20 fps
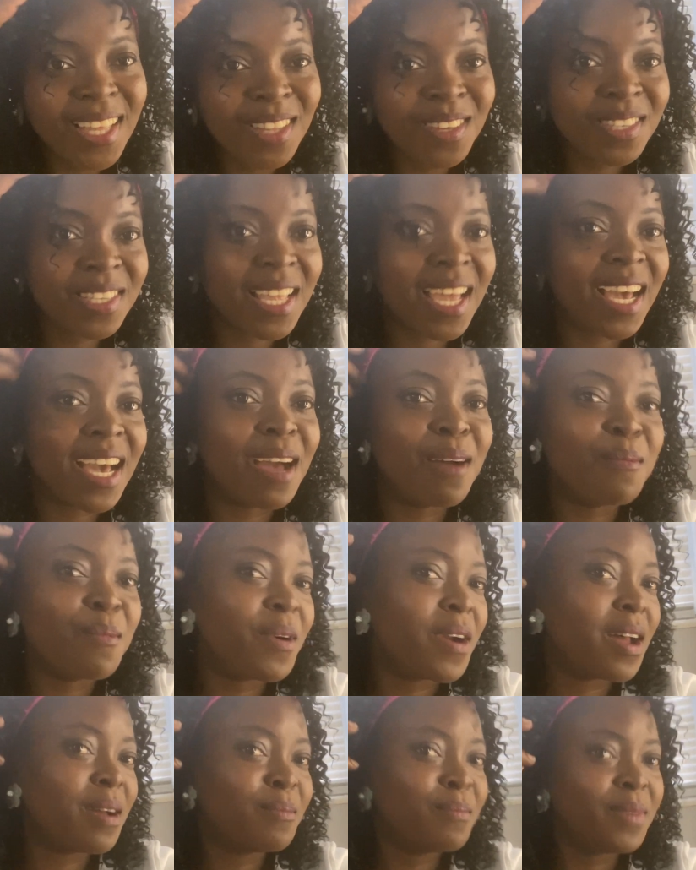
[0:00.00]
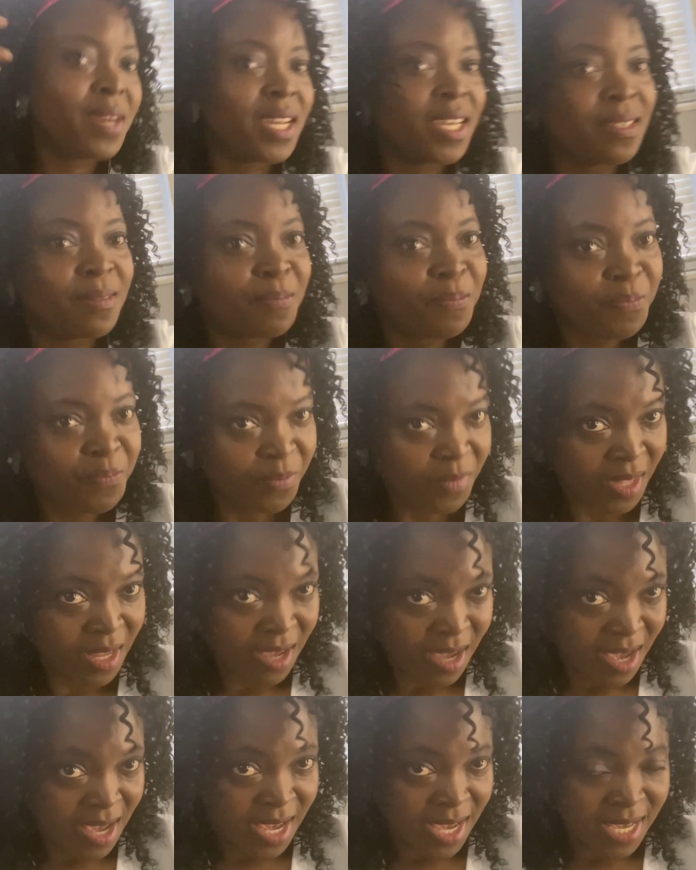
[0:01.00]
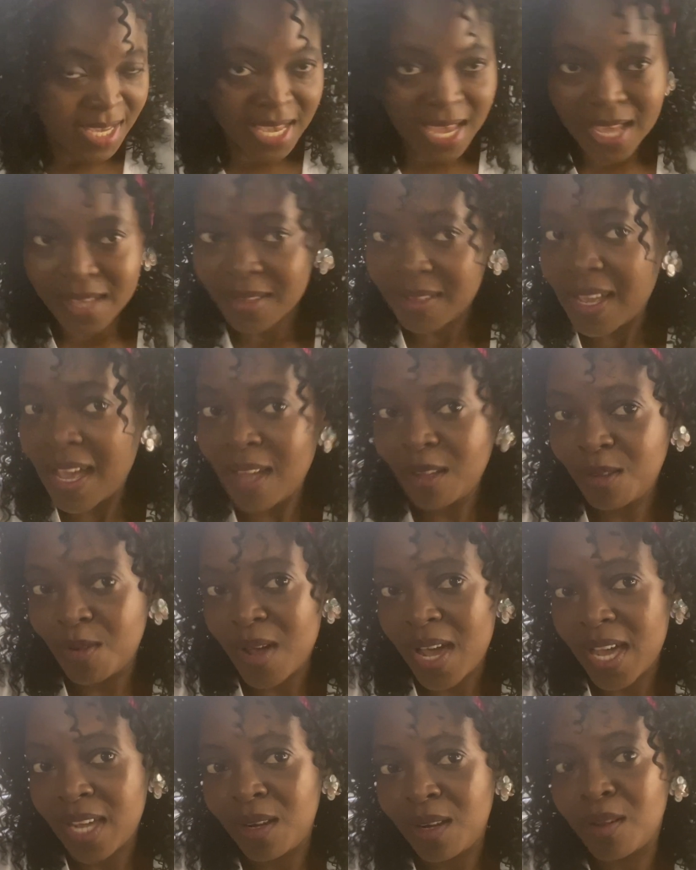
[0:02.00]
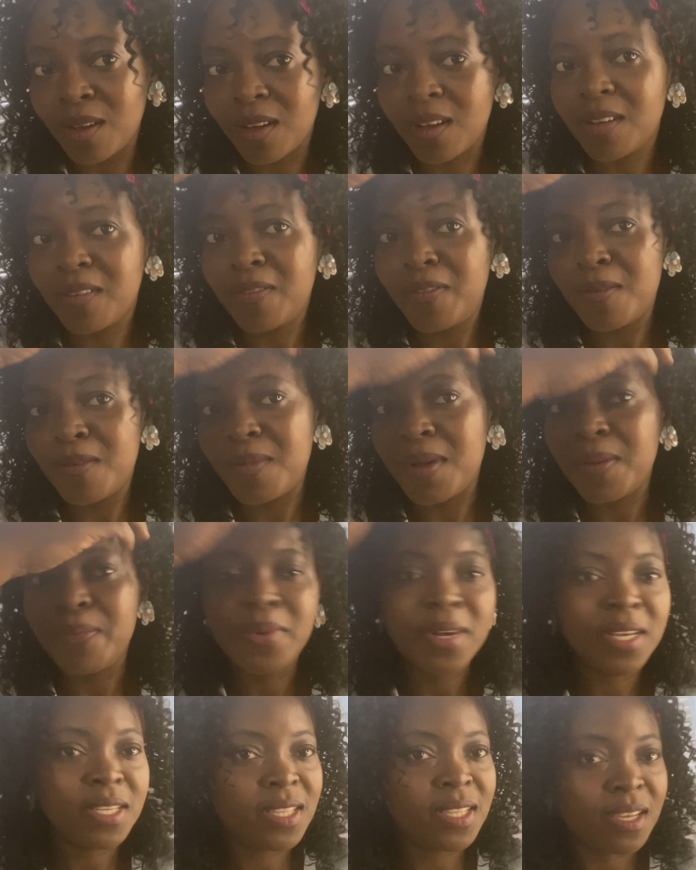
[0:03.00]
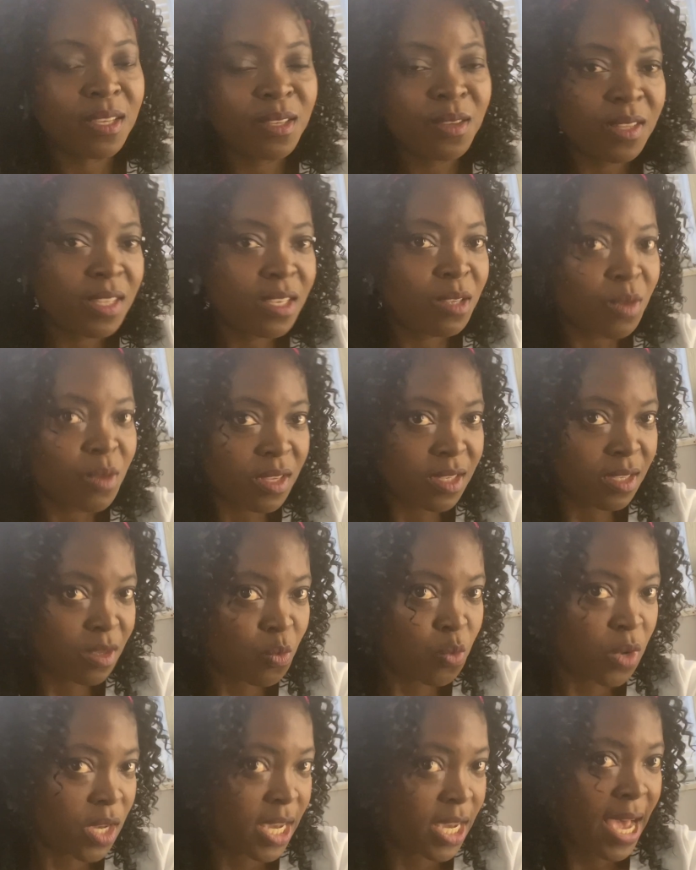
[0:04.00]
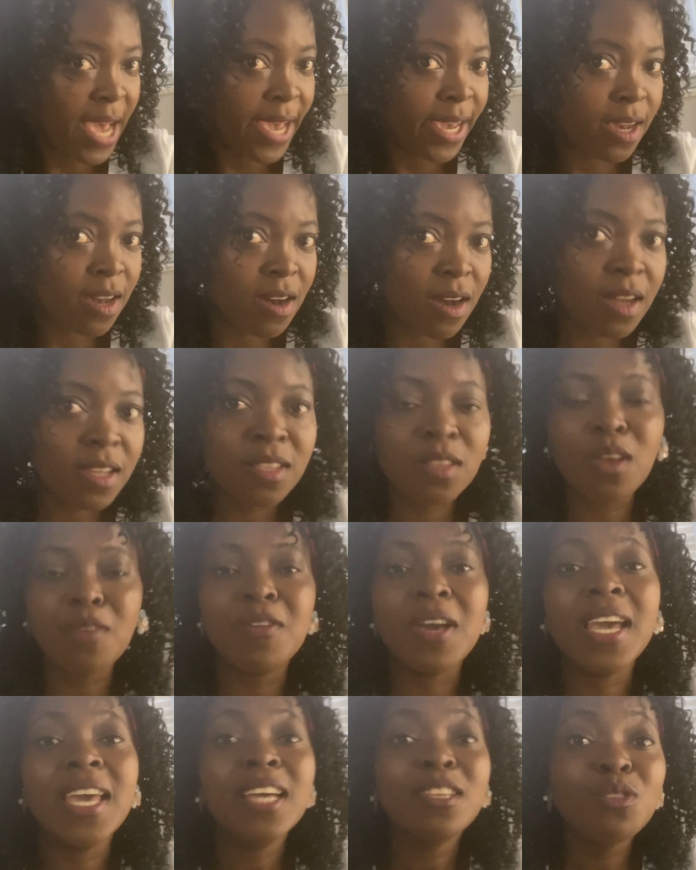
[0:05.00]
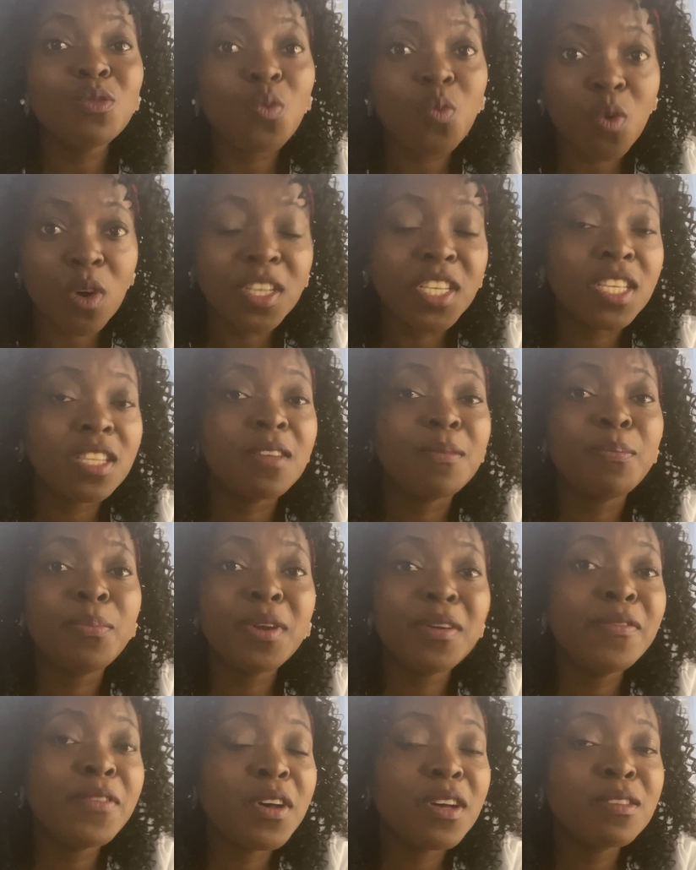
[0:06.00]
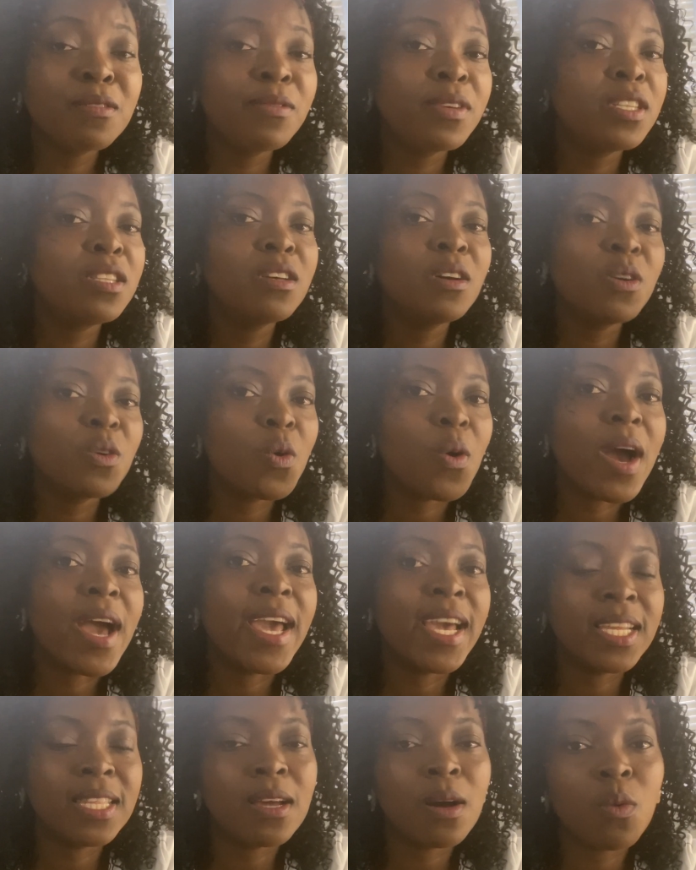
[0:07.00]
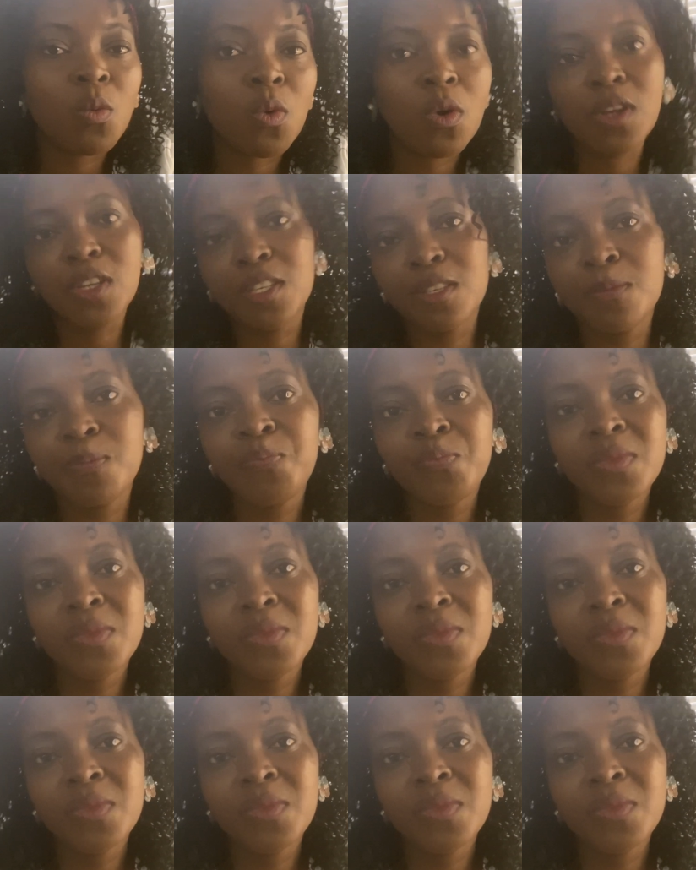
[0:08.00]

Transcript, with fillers: looks like i'm rambling yeah how do i look for my birthday so this was the week i got so if you are here to watch the previous video go ahead and watch